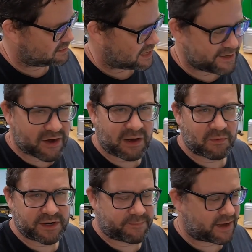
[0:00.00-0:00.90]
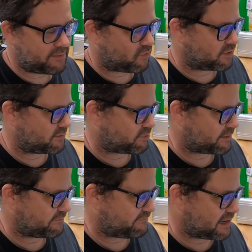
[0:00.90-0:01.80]
I know I wouldn't have paid more than
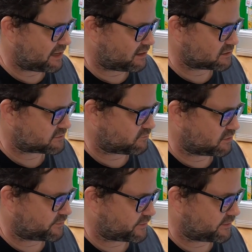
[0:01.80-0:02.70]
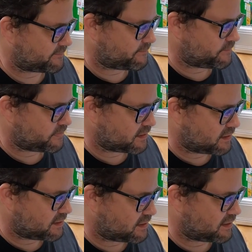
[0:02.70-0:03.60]
probably $5 for it though.
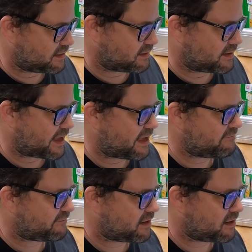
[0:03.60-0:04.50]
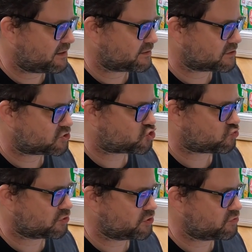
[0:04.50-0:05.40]
Uh, Avon
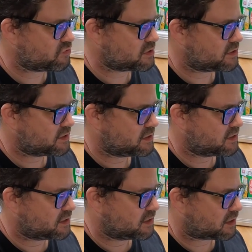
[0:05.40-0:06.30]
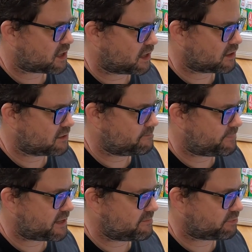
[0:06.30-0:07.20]
True color, B